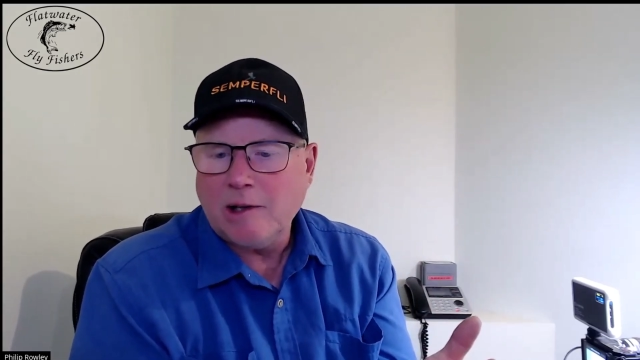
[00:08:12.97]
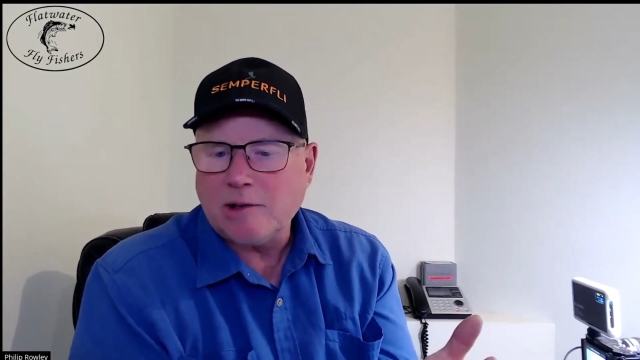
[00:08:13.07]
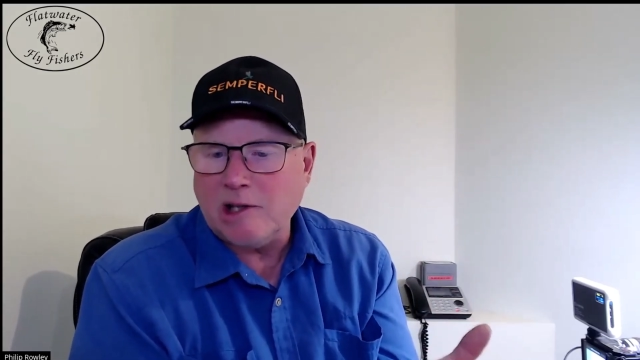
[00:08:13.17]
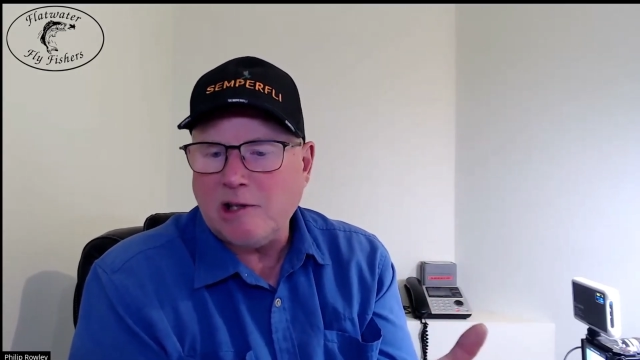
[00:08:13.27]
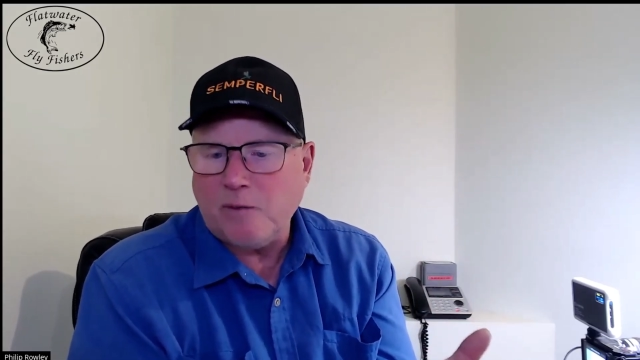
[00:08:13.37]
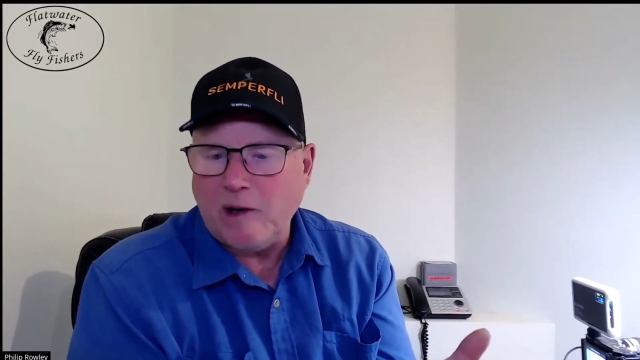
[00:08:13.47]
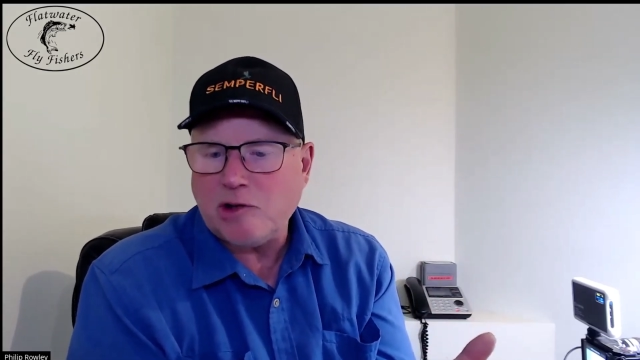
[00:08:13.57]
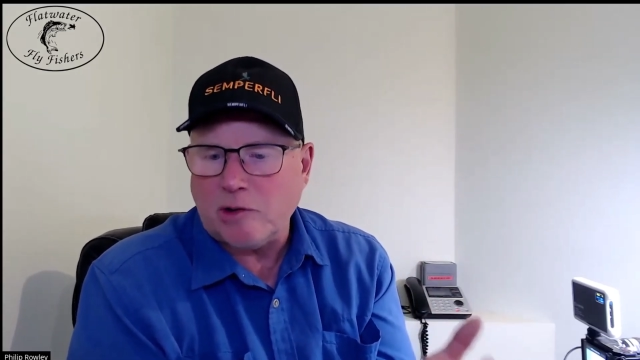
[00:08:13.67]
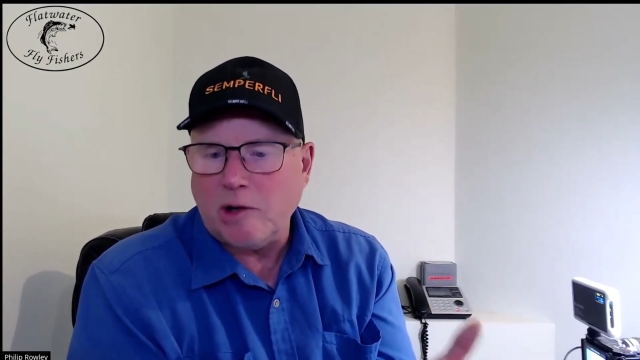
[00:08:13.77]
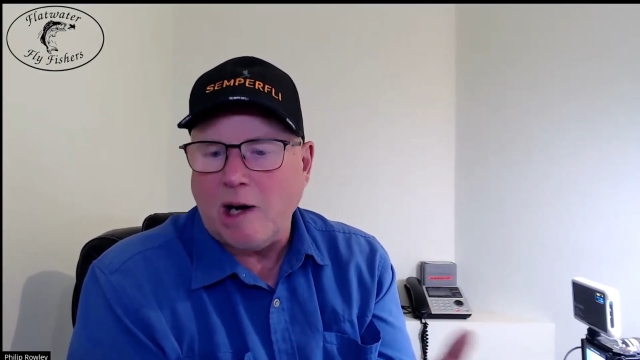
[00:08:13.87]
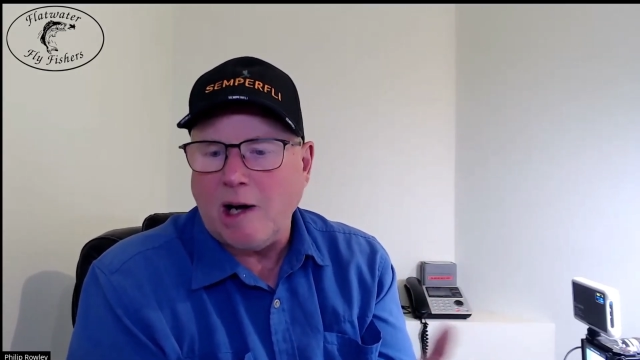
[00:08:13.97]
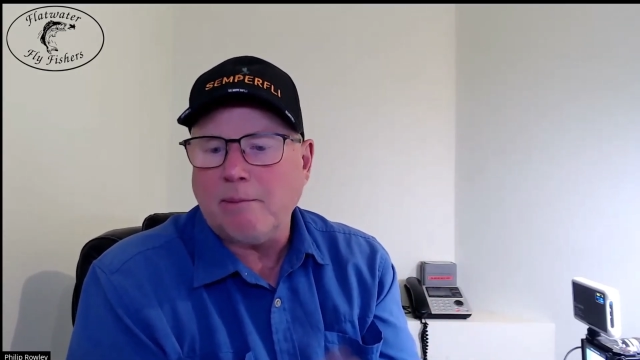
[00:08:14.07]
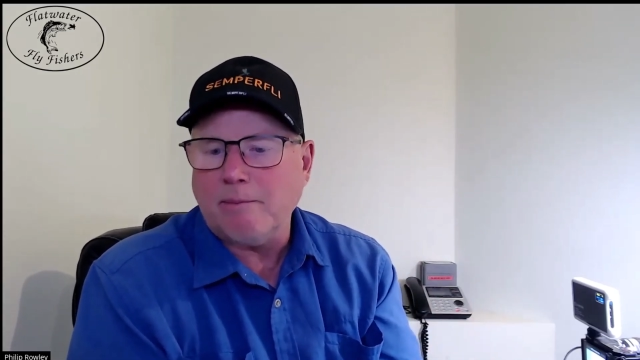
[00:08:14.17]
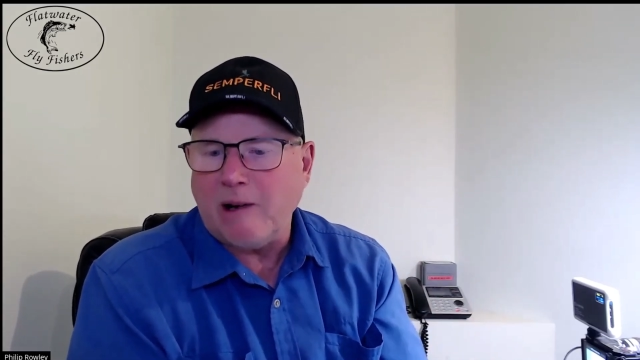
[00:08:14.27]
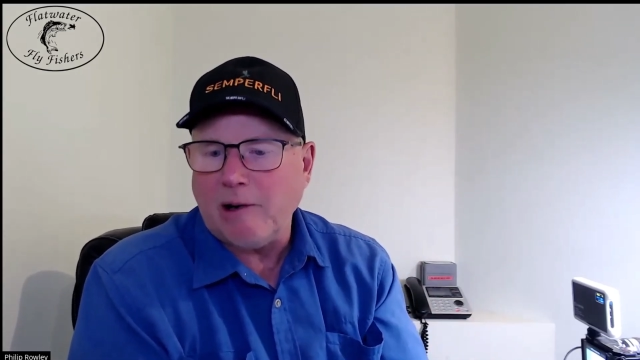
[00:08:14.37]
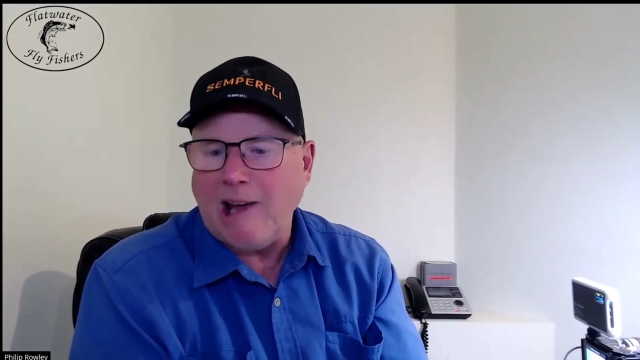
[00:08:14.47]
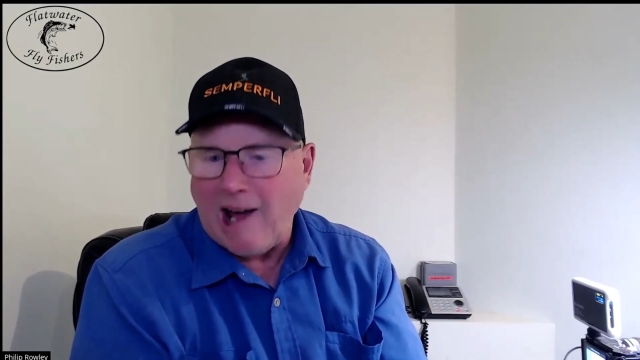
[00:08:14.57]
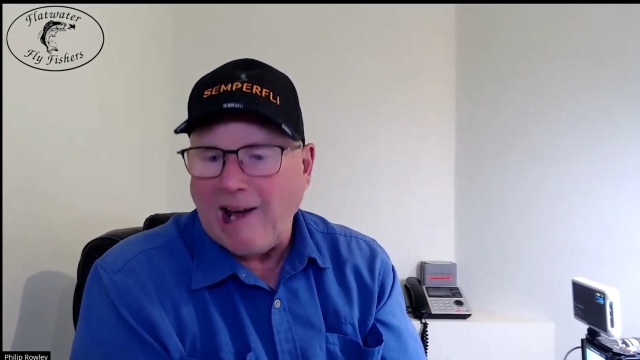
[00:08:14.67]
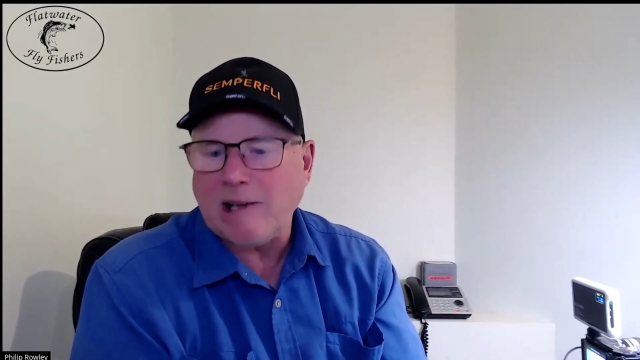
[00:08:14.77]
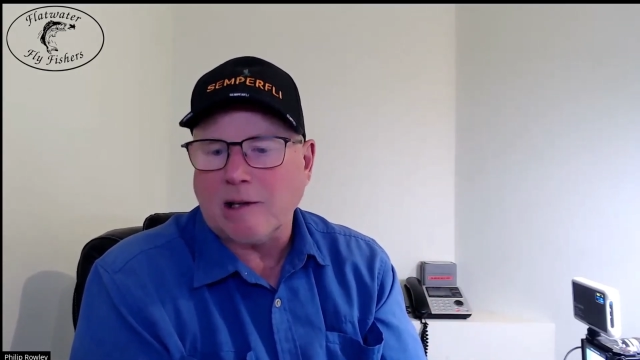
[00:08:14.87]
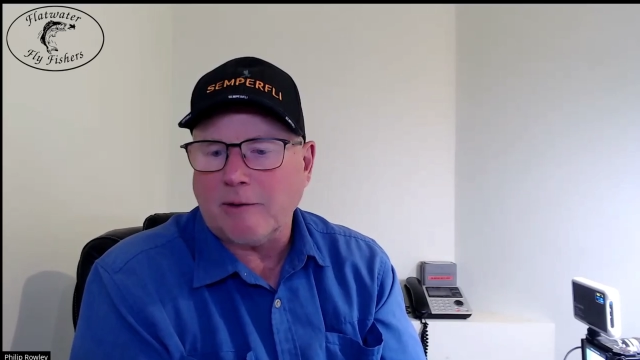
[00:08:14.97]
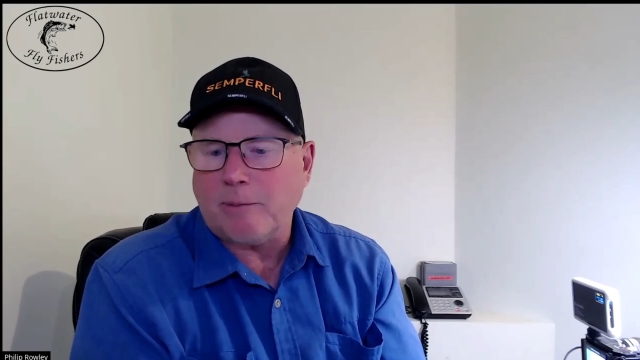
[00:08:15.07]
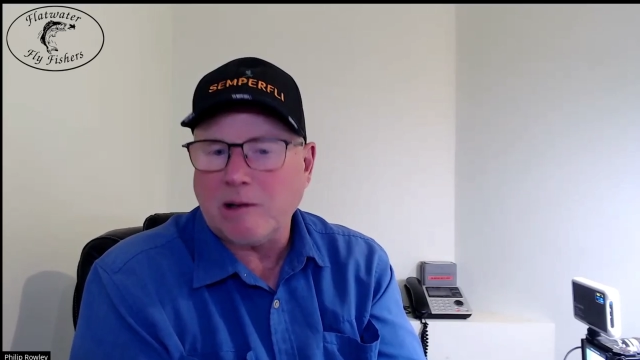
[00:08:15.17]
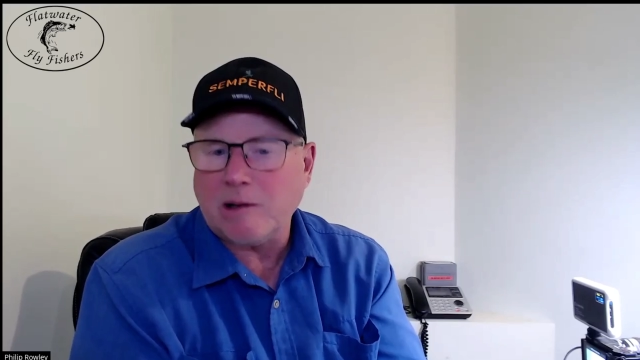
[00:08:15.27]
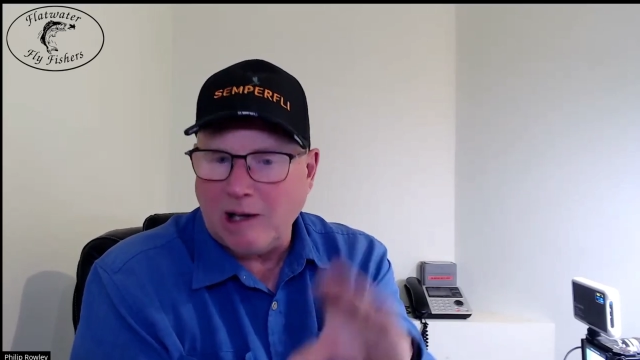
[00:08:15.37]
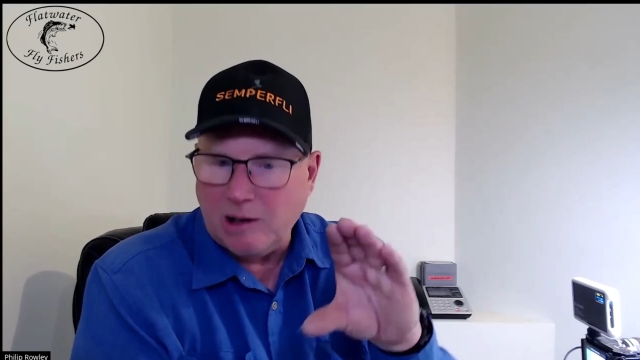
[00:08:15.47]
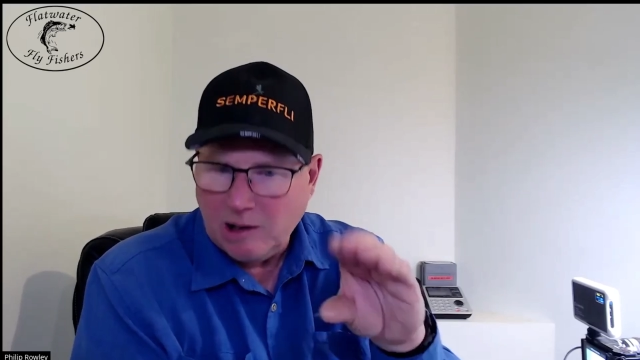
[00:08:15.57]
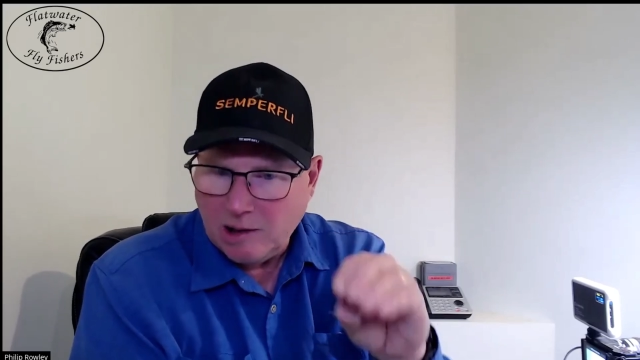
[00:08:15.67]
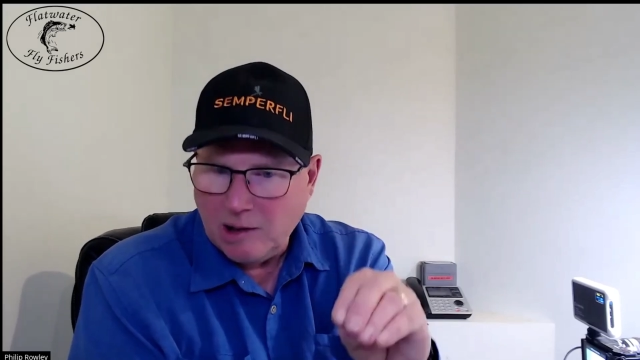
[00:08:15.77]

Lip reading: So these fish are not very active, but they